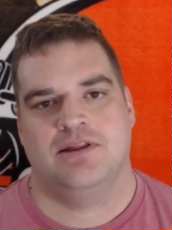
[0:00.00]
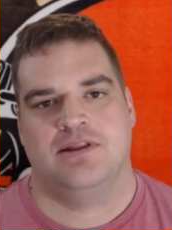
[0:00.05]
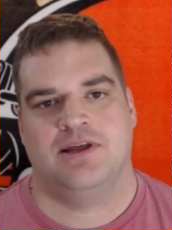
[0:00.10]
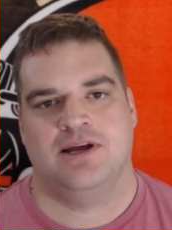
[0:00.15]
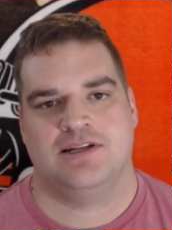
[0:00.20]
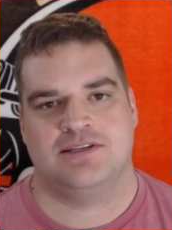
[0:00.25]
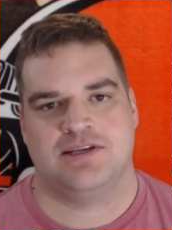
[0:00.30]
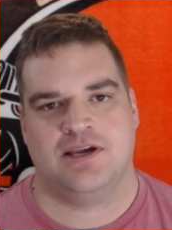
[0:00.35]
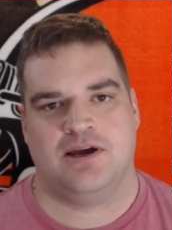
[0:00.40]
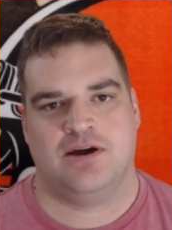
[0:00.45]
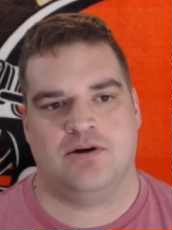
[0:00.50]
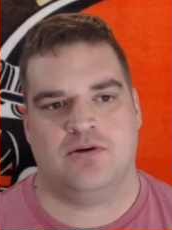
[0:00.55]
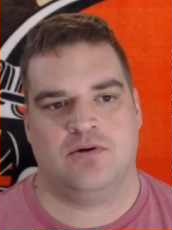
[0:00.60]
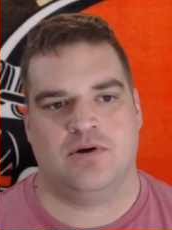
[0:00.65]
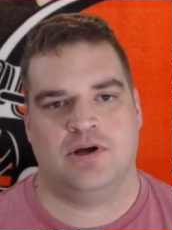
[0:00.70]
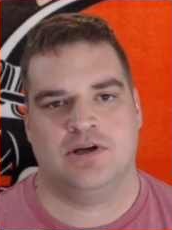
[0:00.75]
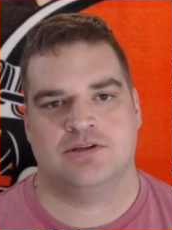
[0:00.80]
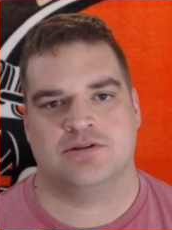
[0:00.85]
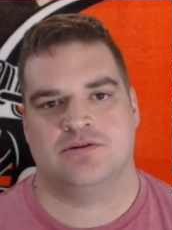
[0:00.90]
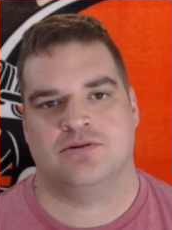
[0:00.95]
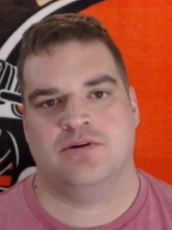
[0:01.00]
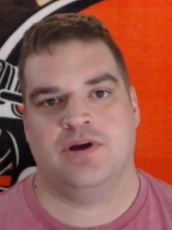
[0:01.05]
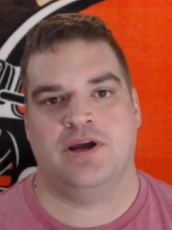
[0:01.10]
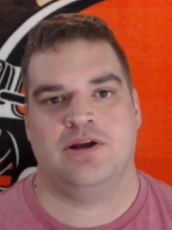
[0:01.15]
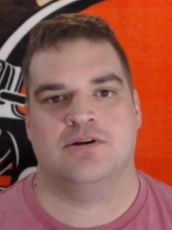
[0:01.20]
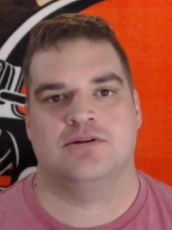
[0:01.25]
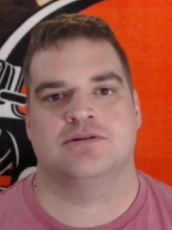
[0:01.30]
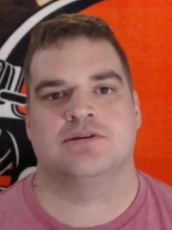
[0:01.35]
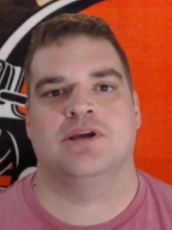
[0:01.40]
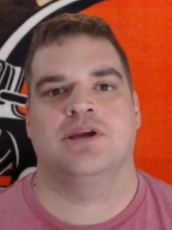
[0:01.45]
That's how us
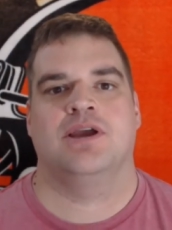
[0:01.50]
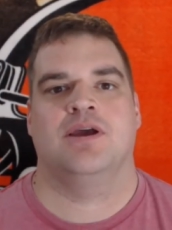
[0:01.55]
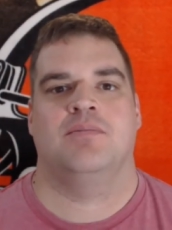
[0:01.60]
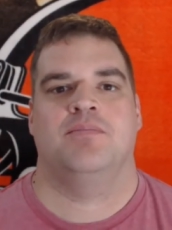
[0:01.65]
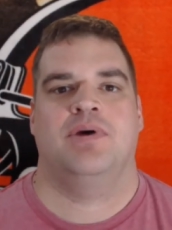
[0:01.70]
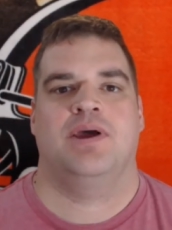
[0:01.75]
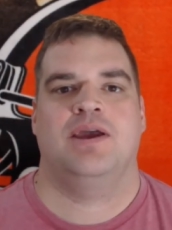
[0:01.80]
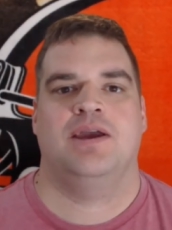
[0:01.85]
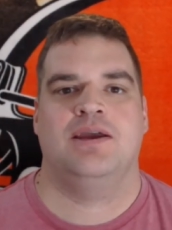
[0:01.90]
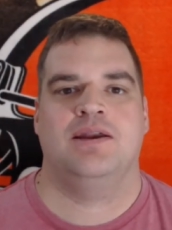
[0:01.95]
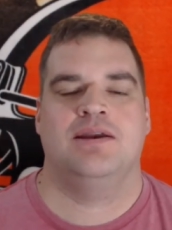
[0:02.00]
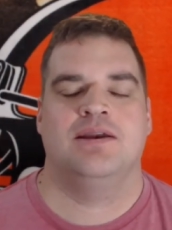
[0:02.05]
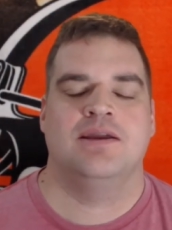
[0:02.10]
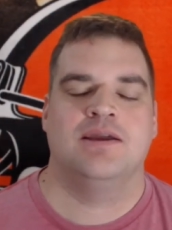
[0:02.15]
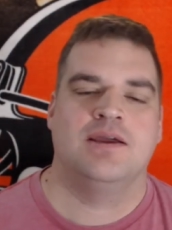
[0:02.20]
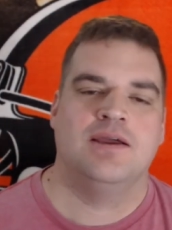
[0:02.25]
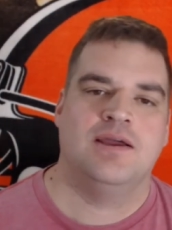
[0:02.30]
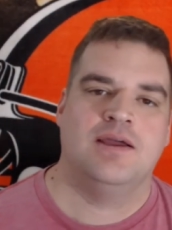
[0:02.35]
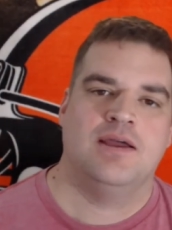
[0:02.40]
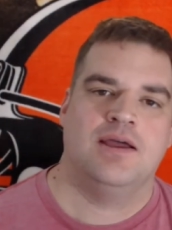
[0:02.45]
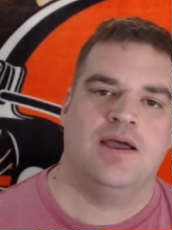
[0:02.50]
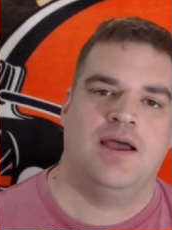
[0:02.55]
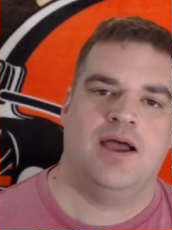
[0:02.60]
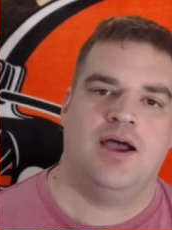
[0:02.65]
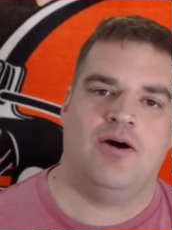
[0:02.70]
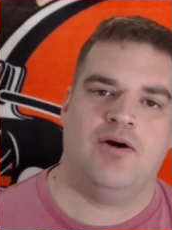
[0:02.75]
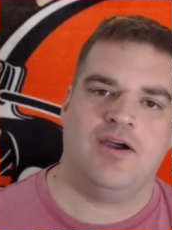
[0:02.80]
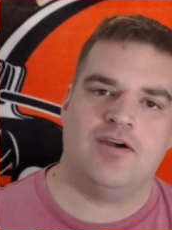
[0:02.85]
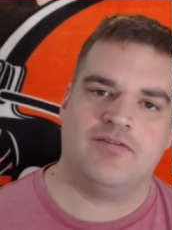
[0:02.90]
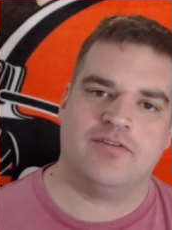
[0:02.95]
creators can get paid.
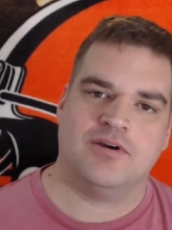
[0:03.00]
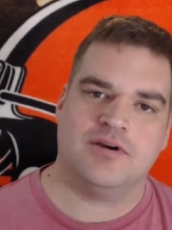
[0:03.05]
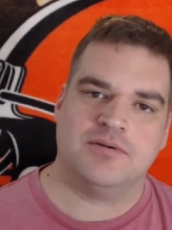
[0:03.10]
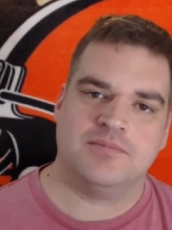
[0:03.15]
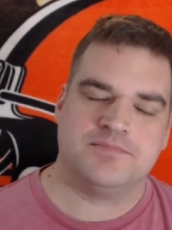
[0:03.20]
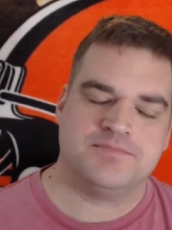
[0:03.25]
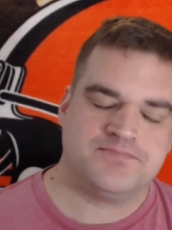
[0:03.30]
However,